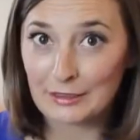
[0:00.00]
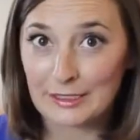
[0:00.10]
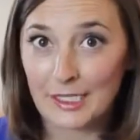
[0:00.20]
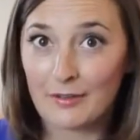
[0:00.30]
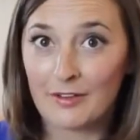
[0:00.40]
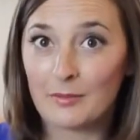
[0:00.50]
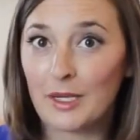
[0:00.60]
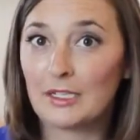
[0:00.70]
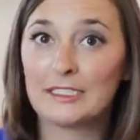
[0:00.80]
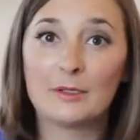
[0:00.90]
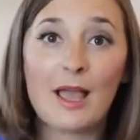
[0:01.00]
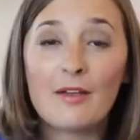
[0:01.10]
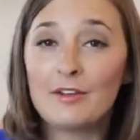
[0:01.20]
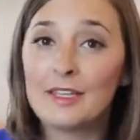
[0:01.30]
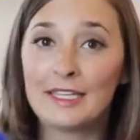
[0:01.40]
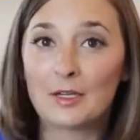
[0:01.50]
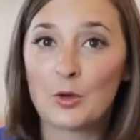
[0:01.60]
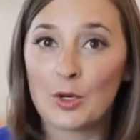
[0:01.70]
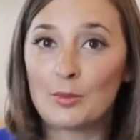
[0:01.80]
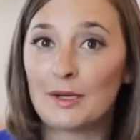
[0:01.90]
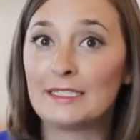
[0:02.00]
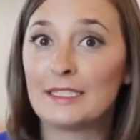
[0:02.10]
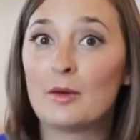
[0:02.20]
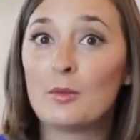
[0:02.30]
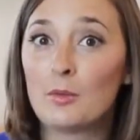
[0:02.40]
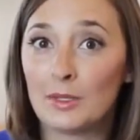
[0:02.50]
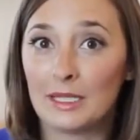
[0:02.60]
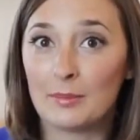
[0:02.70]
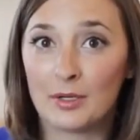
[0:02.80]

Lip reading: to use softened butter so everything incorporates really